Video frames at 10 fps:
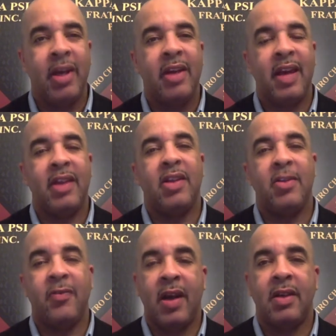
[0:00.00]
that you
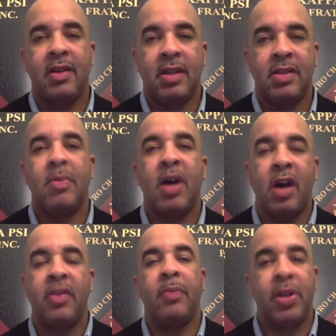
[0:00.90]
find there's some
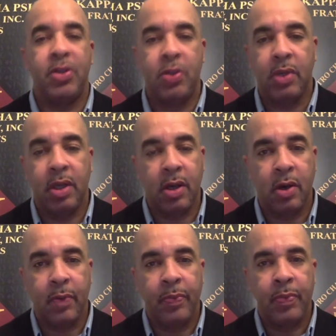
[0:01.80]
other place you can go.